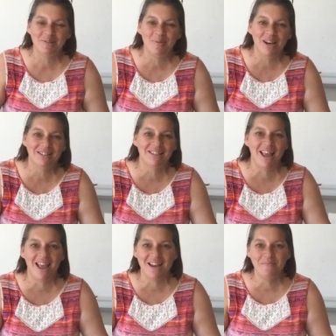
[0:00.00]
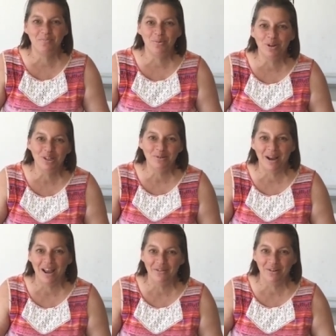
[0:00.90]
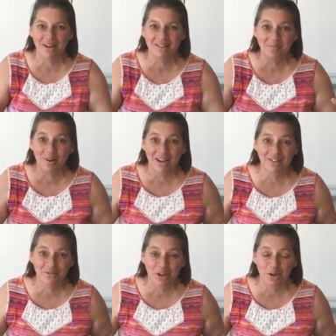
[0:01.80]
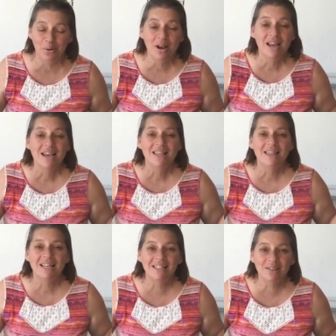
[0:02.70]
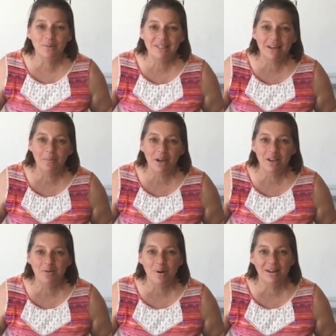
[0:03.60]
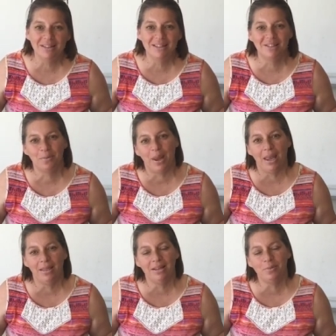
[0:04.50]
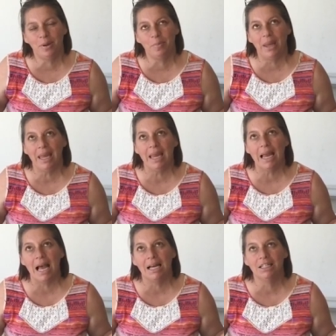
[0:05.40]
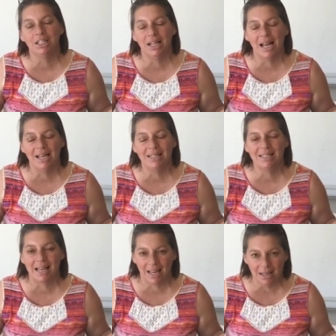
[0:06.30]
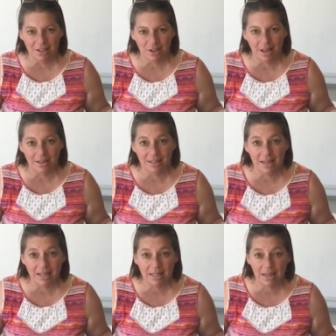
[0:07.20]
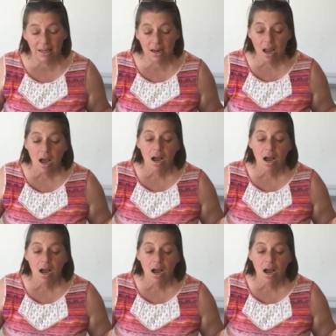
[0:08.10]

Express, and boy, do I have a great surprise for you. This is what's coming in your box this week, this week being uh, July 2nd, 2018.